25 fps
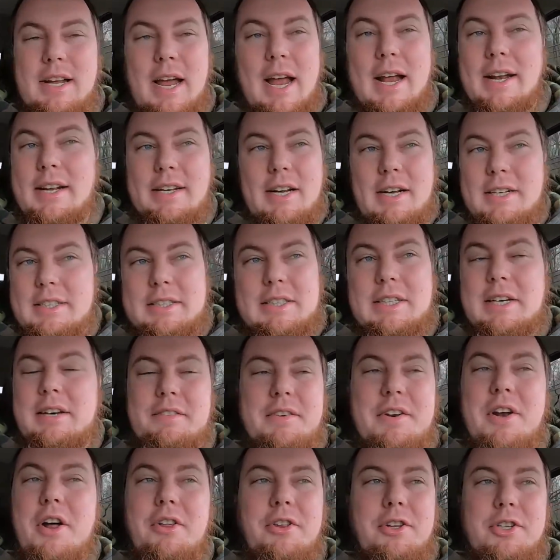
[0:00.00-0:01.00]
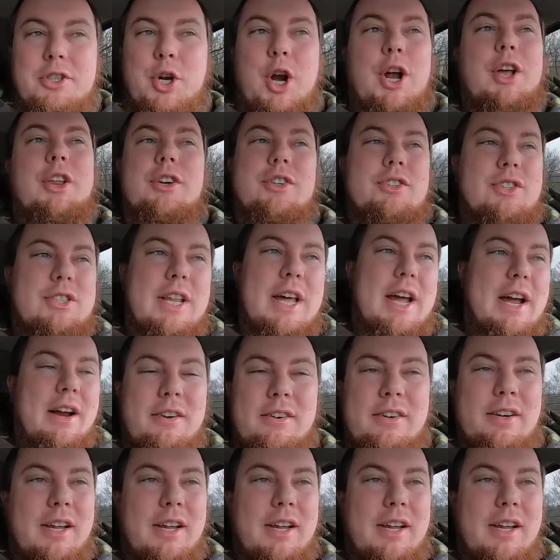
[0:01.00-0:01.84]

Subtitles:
it doesn't even know the trailer's there.